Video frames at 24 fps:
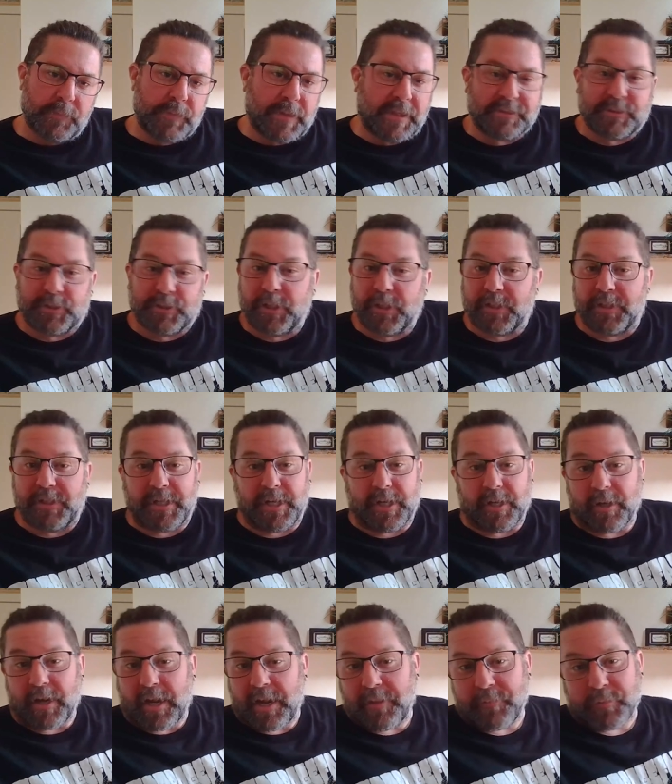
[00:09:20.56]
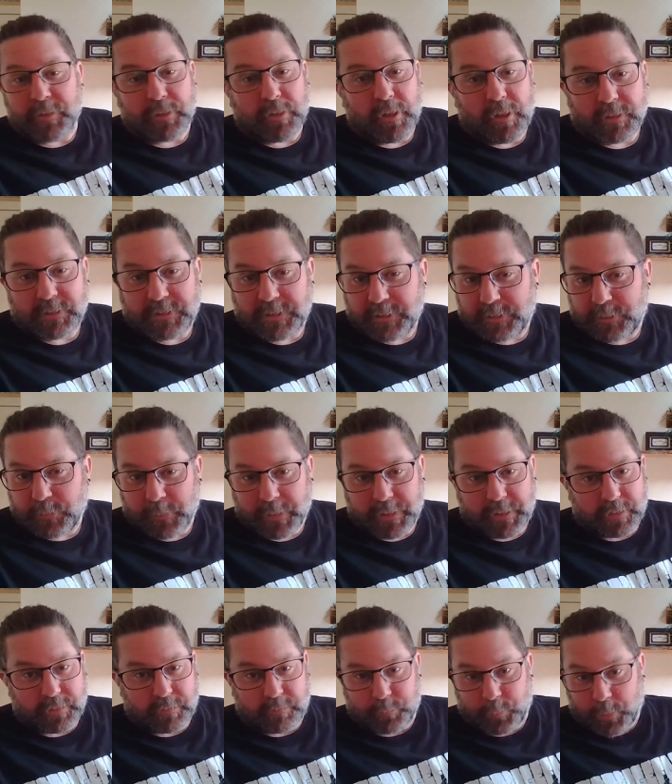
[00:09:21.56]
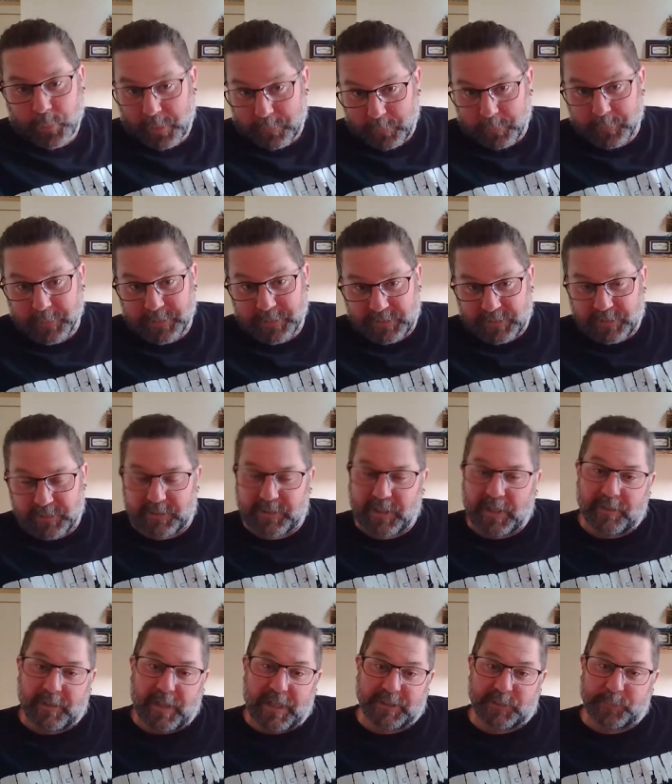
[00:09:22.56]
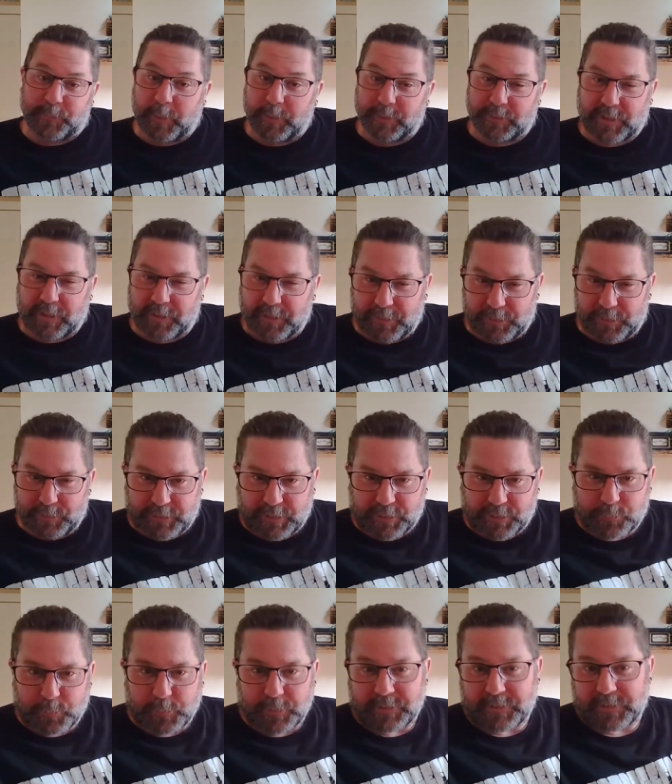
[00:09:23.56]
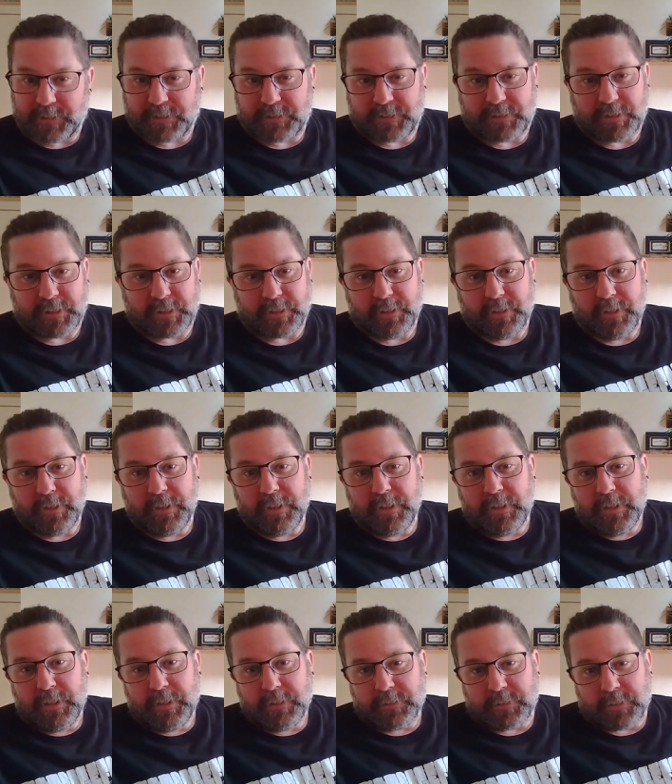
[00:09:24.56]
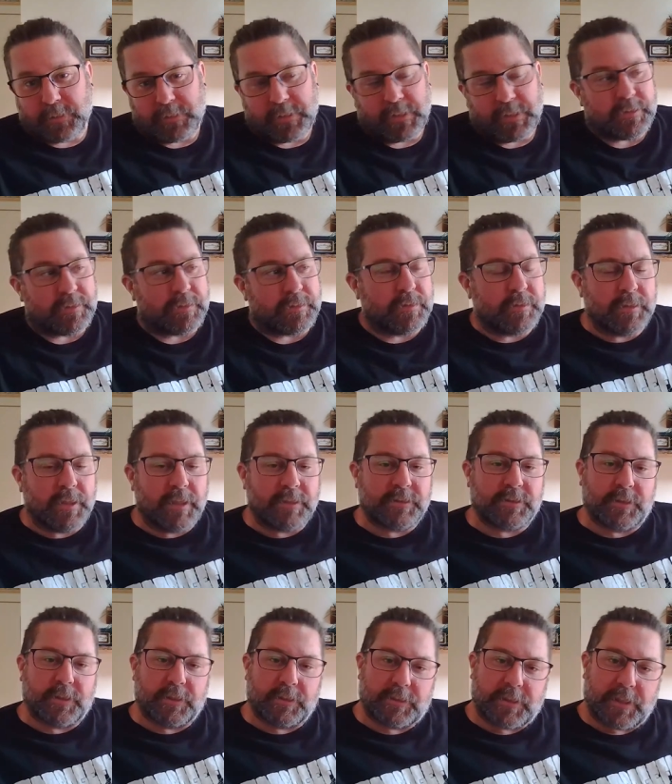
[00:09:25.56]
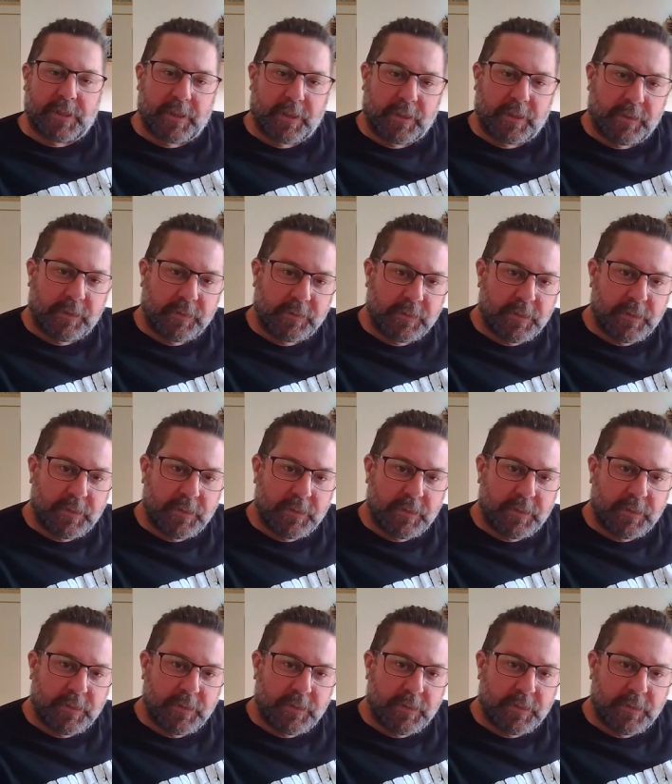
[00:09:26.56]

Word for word: That's you know, good to hear. I haven't logged into it probably since that last post. I think you said twenty sixteen. Yeah. So that, that's good to hear.